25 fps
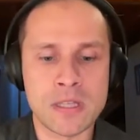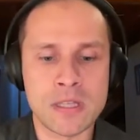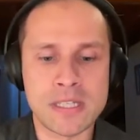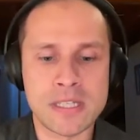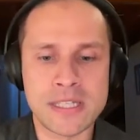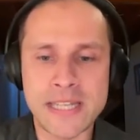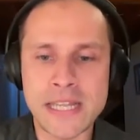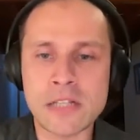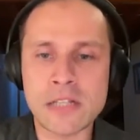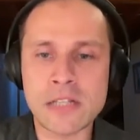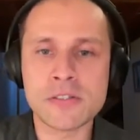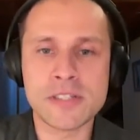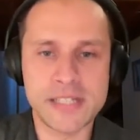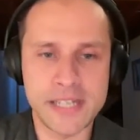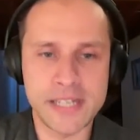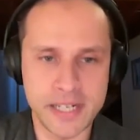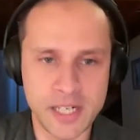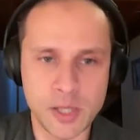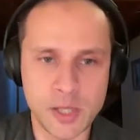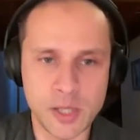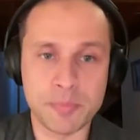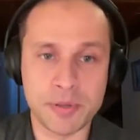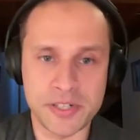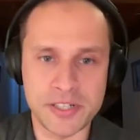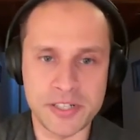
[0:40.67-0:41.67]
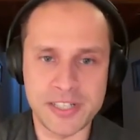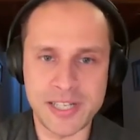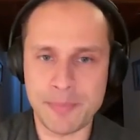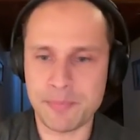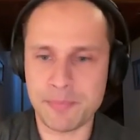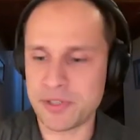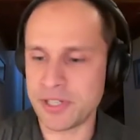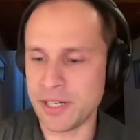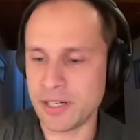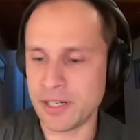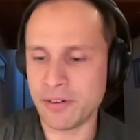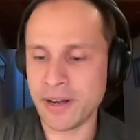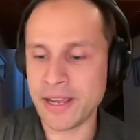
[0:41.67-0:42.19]
cell signal
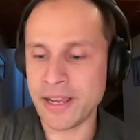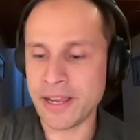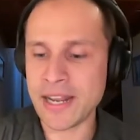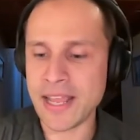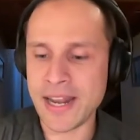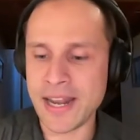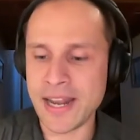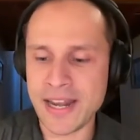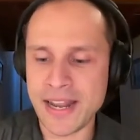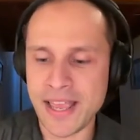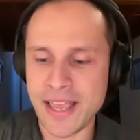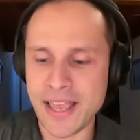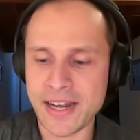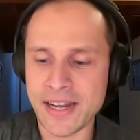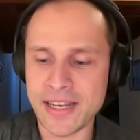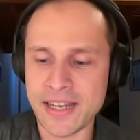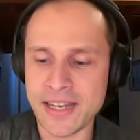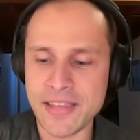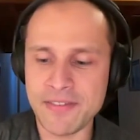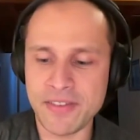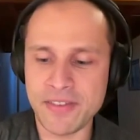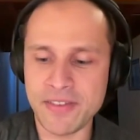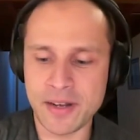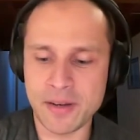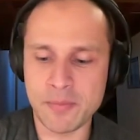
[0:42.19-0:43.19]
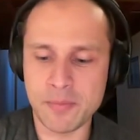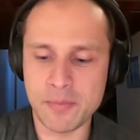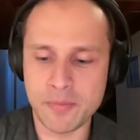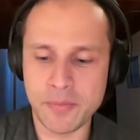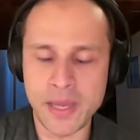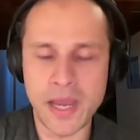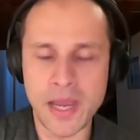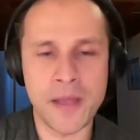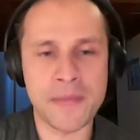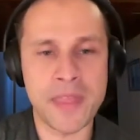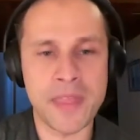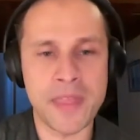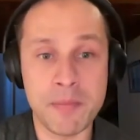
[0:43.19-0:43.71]
perception, right? And even
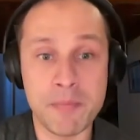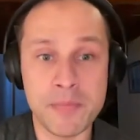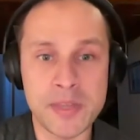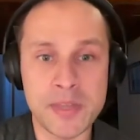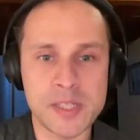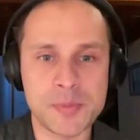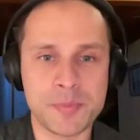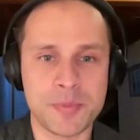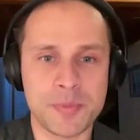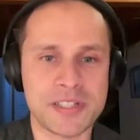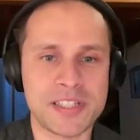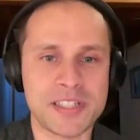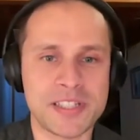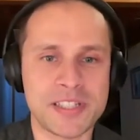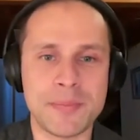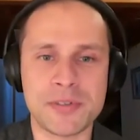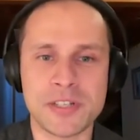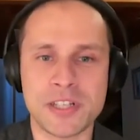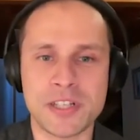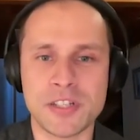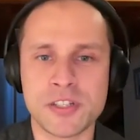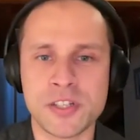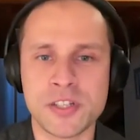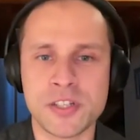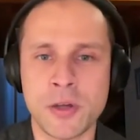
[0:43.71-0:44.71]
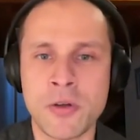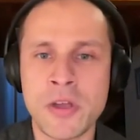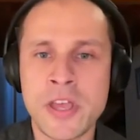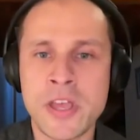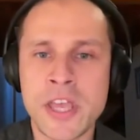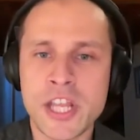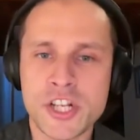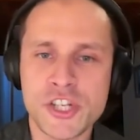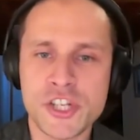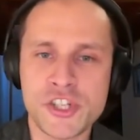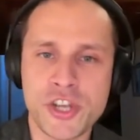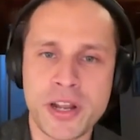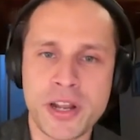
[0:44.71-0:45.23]
beyond that, misperception. So
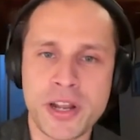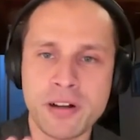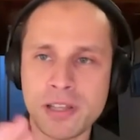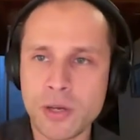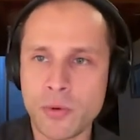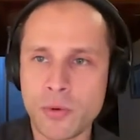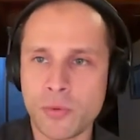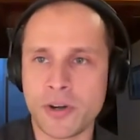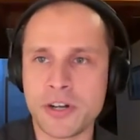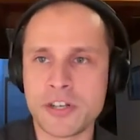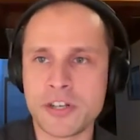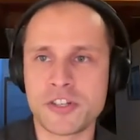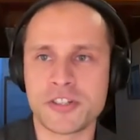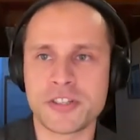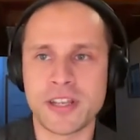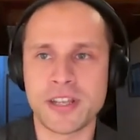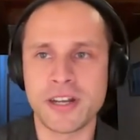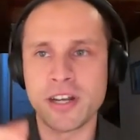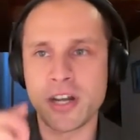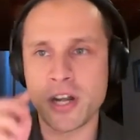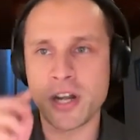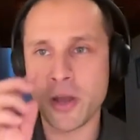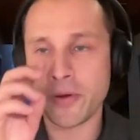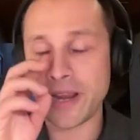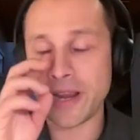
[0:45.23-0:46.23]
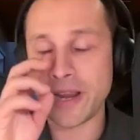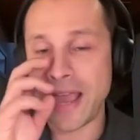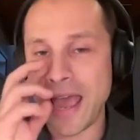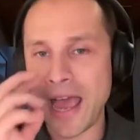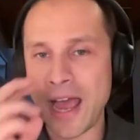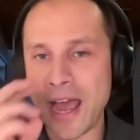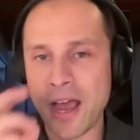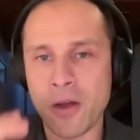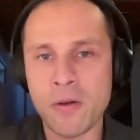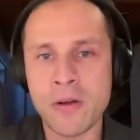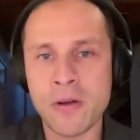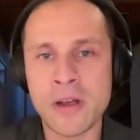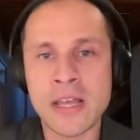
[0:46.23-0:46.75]
generally, we're interested in knowing
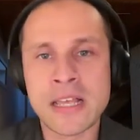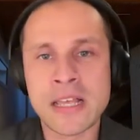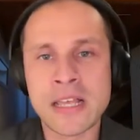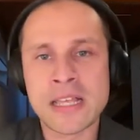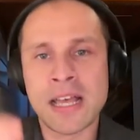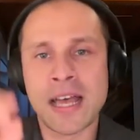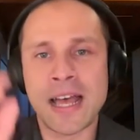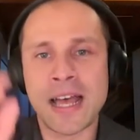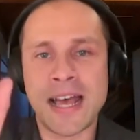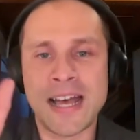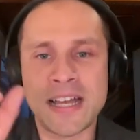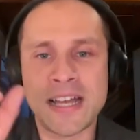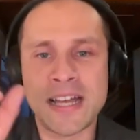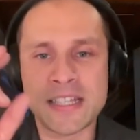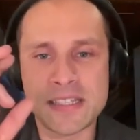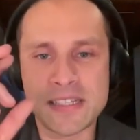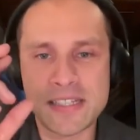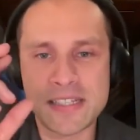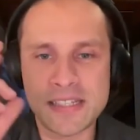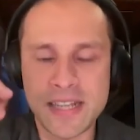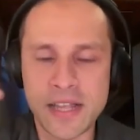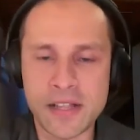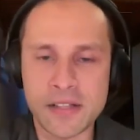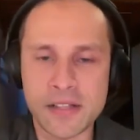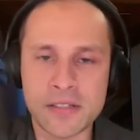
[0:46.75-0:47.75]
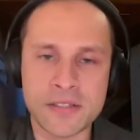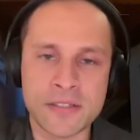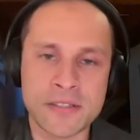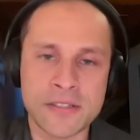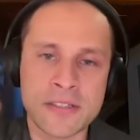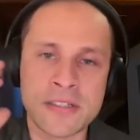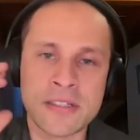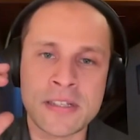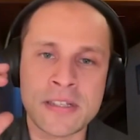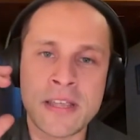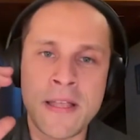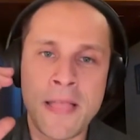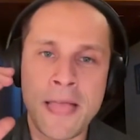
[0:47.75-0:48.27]
how
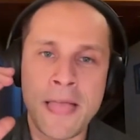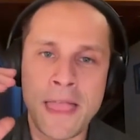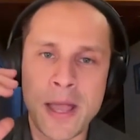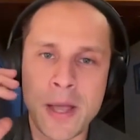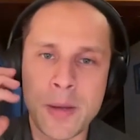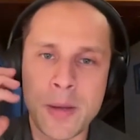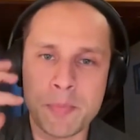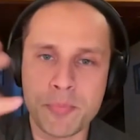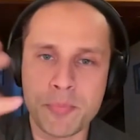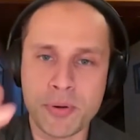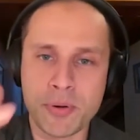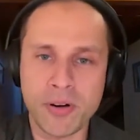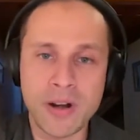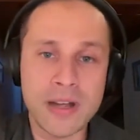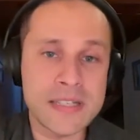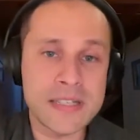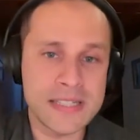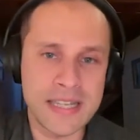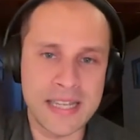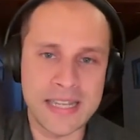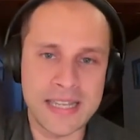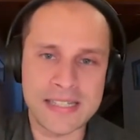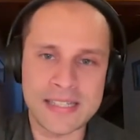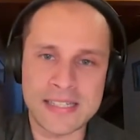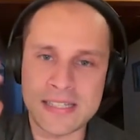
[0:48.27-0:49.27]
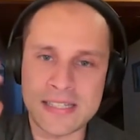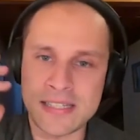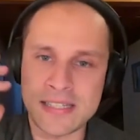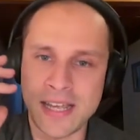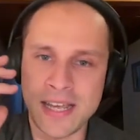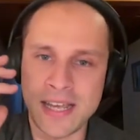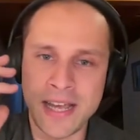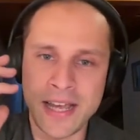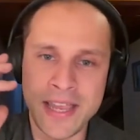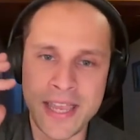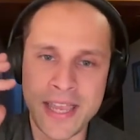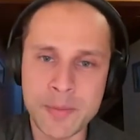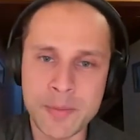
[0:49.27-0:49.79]
cells process
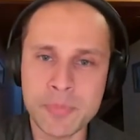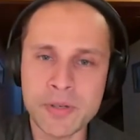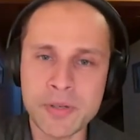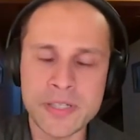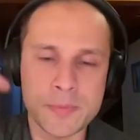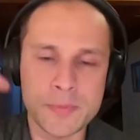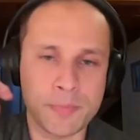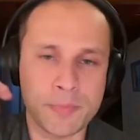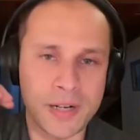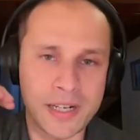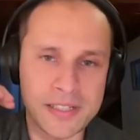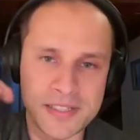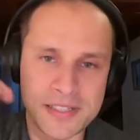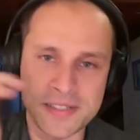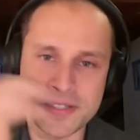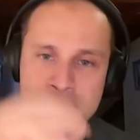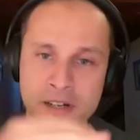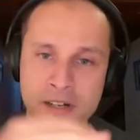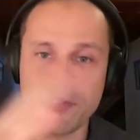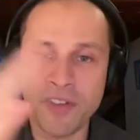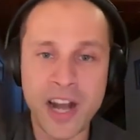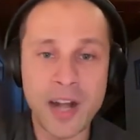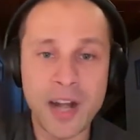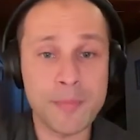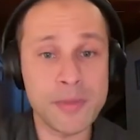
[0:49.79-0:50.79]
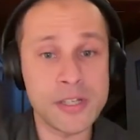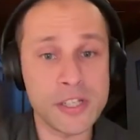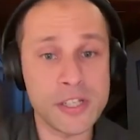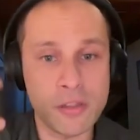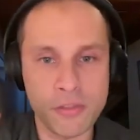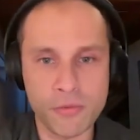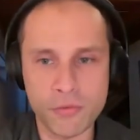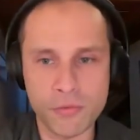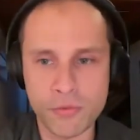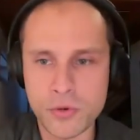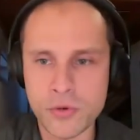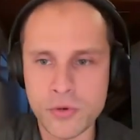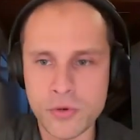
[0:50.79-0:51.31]
inputs, process their
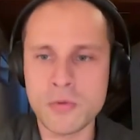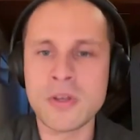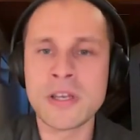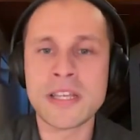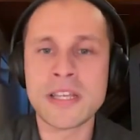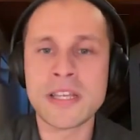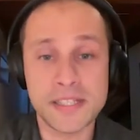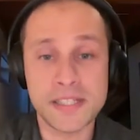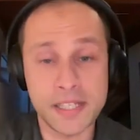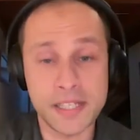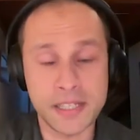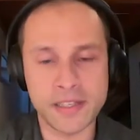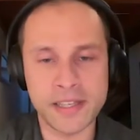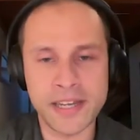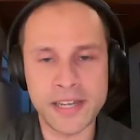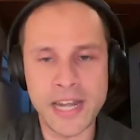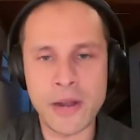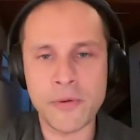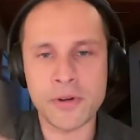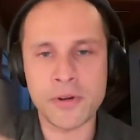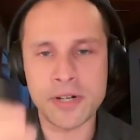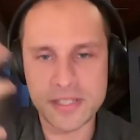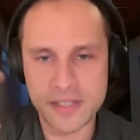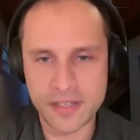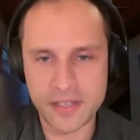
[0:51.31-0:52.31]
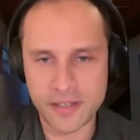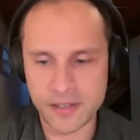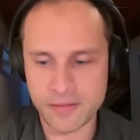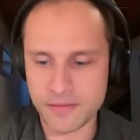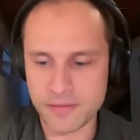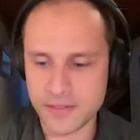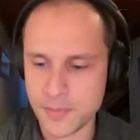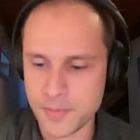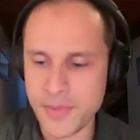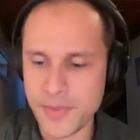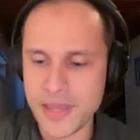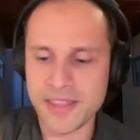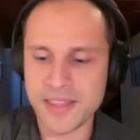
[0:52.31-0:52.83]
environments through signaling networks to
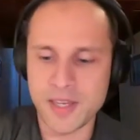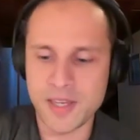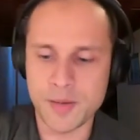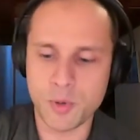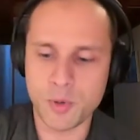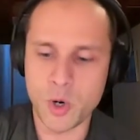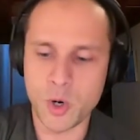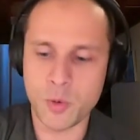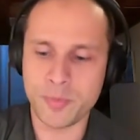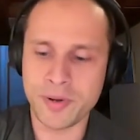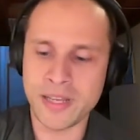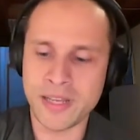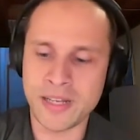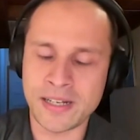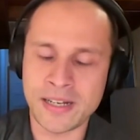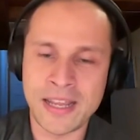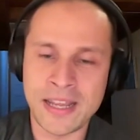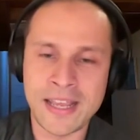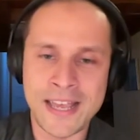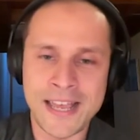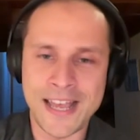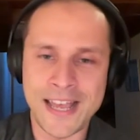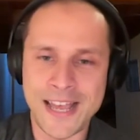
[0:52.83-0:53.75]
make the appropriate